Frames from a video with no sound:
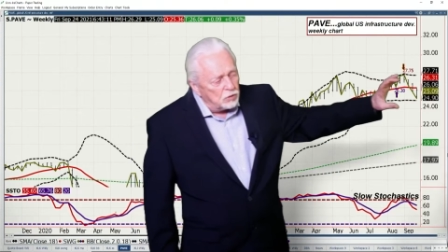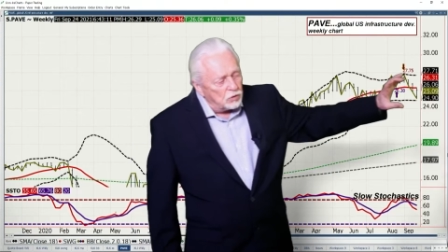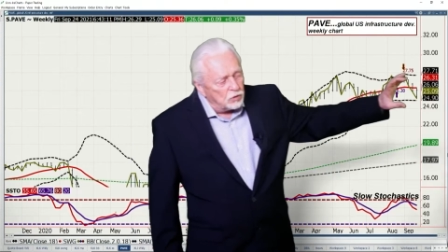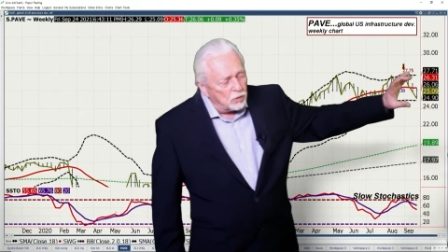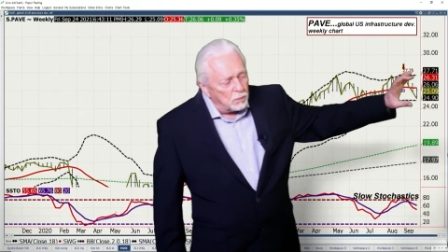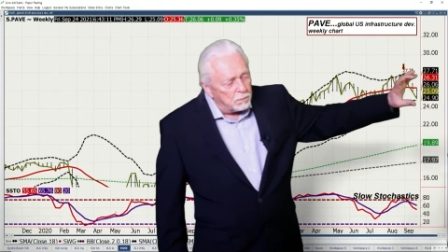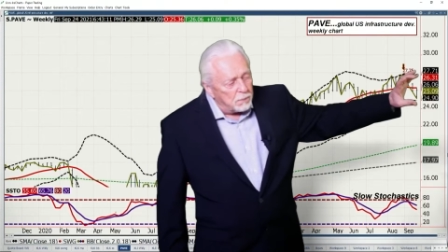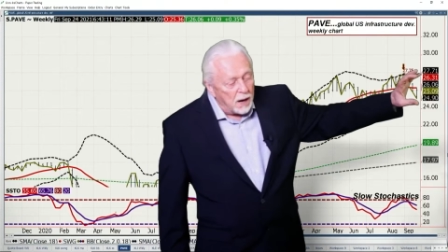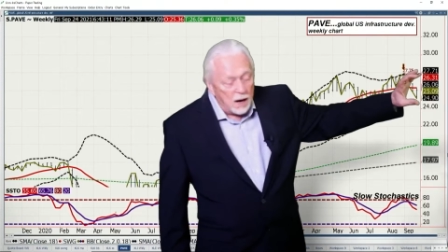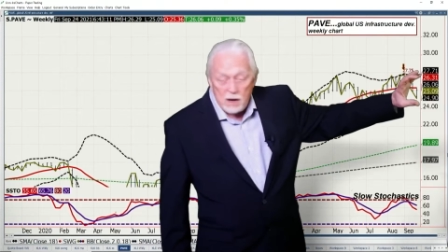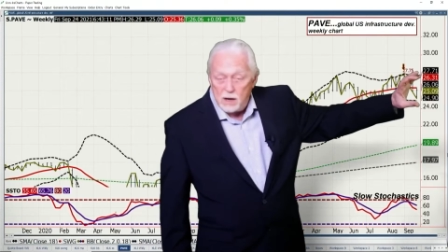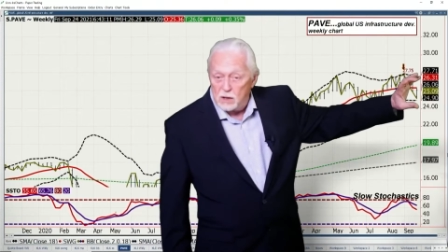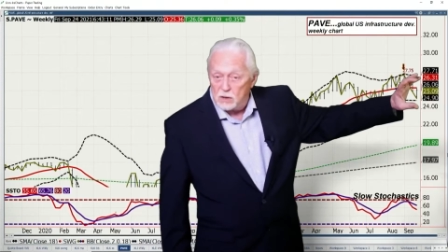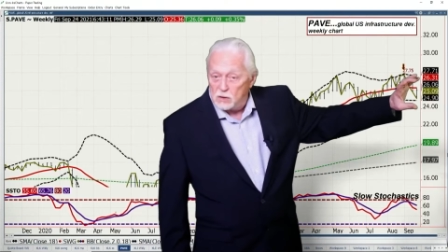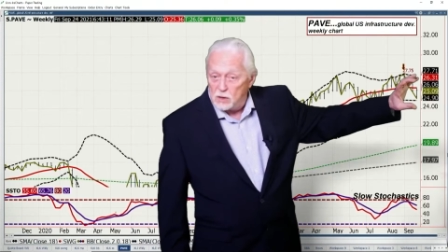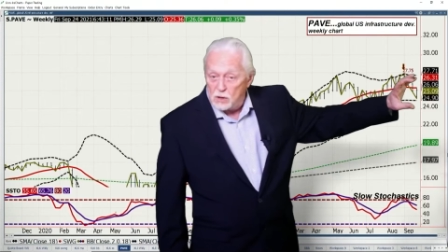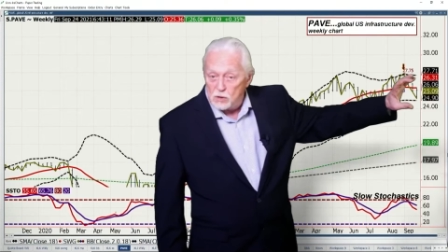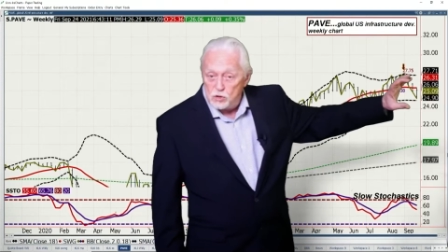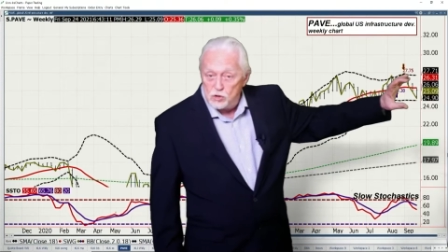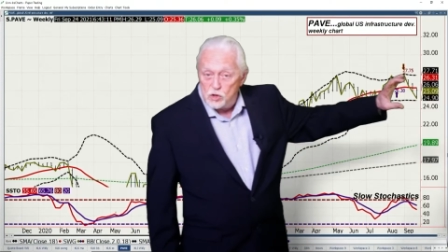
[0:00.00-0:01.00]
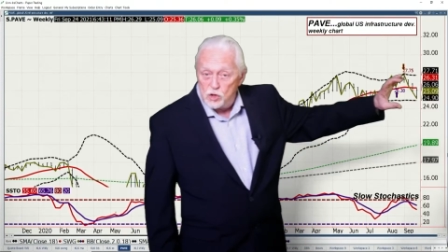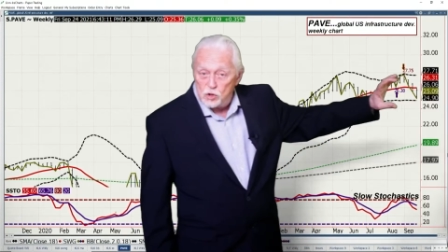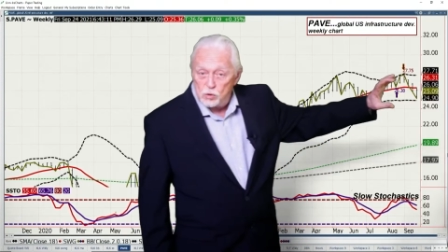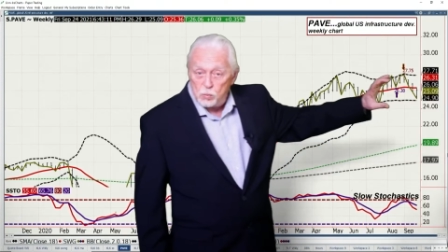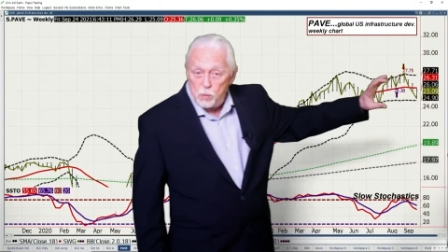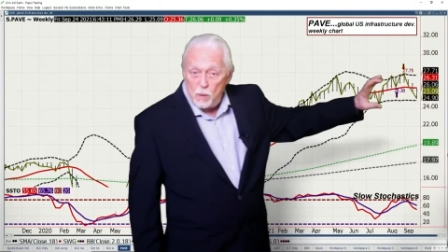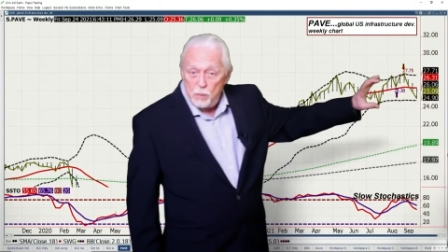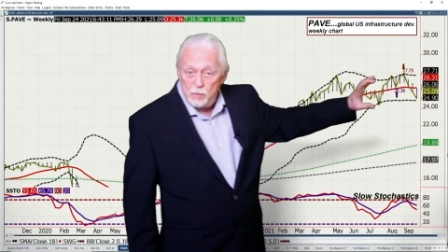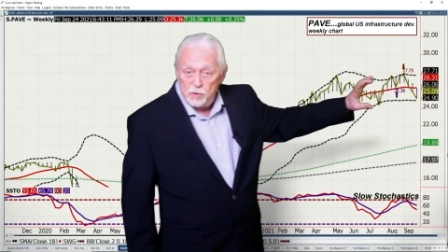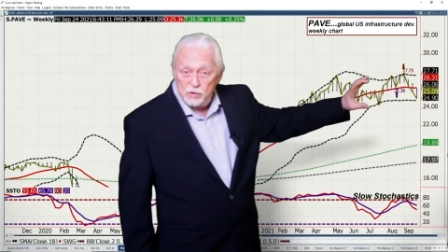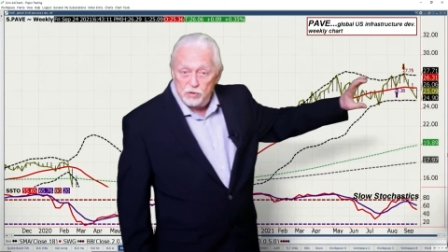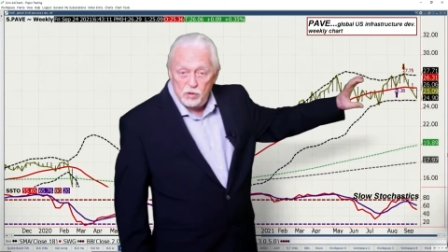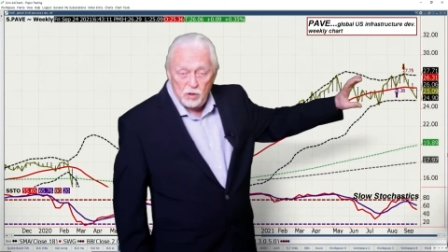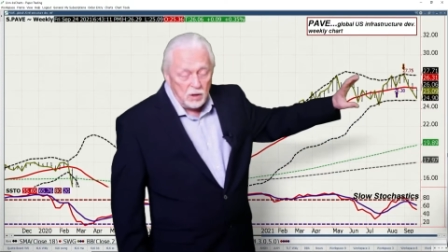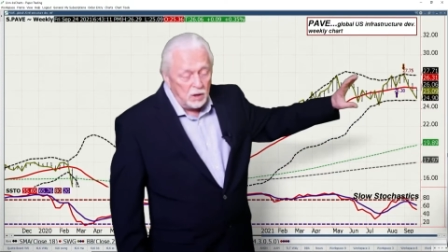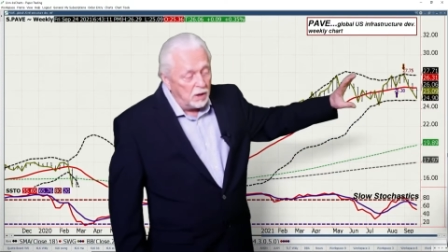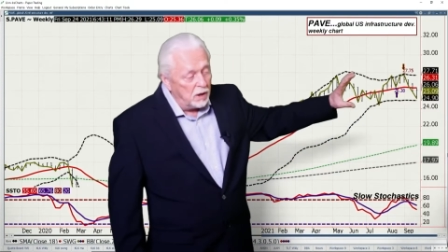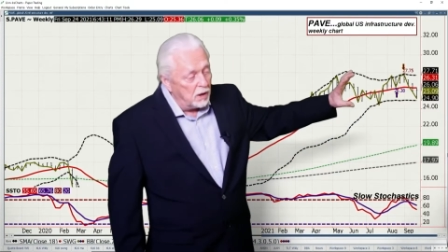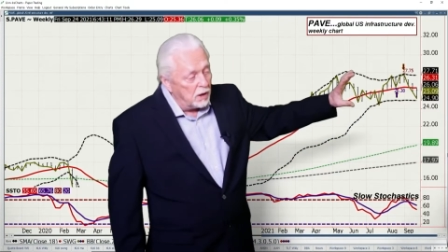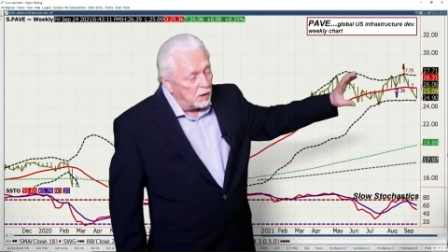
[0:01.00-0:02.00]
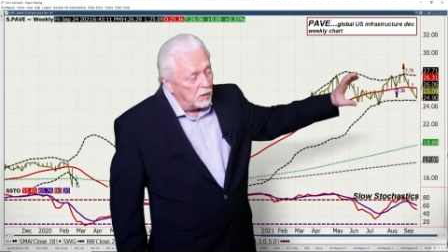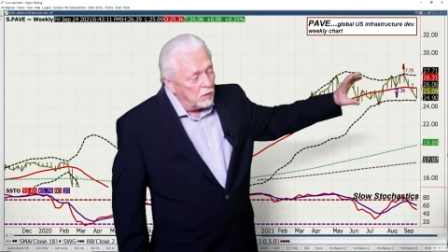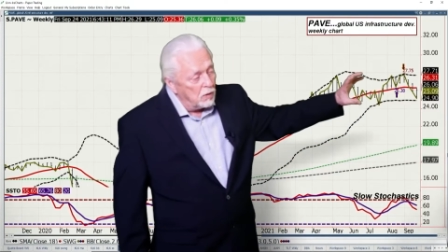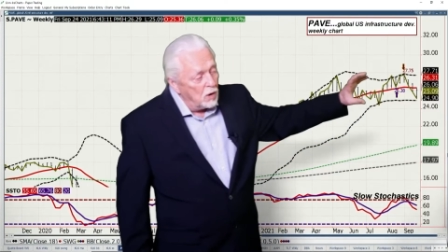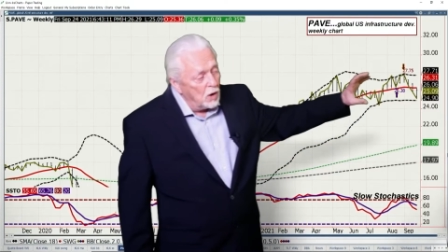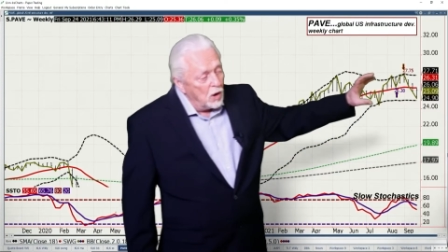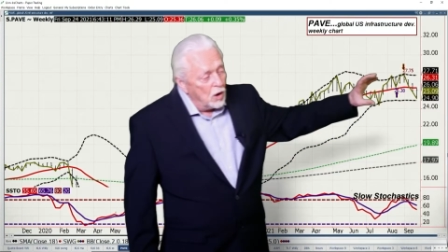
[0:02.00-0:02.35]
is the market does just what we see here.